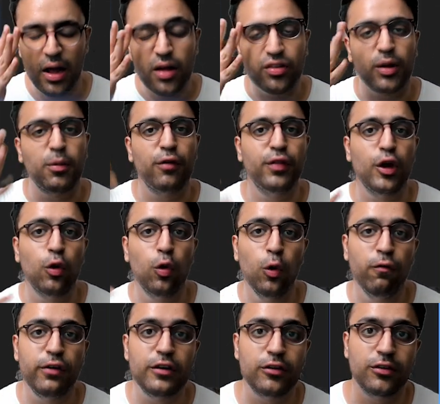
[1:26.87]
Some of the cool
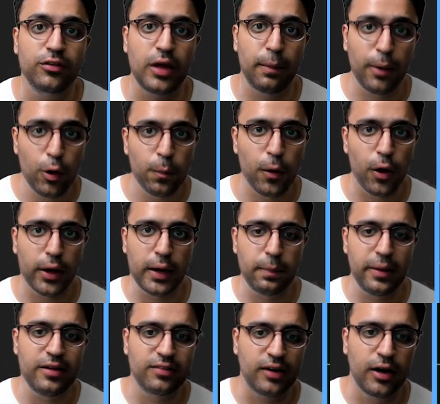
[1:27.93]
features about
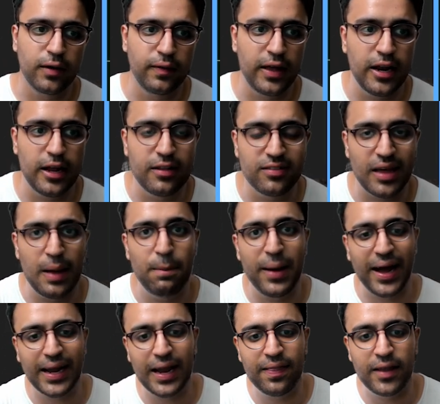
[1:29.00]
PocketBase are that it's a
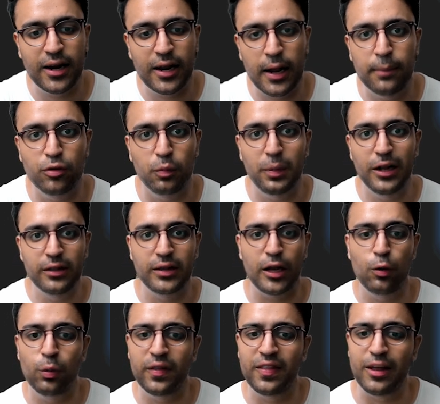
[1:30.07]
backend that comes built
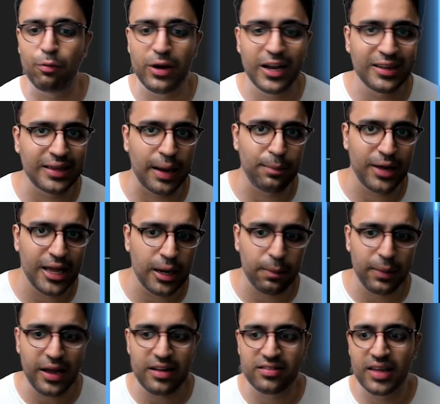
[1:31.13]
in with a real-time
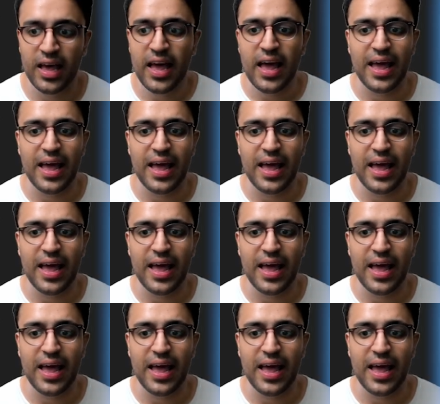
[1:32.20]
database,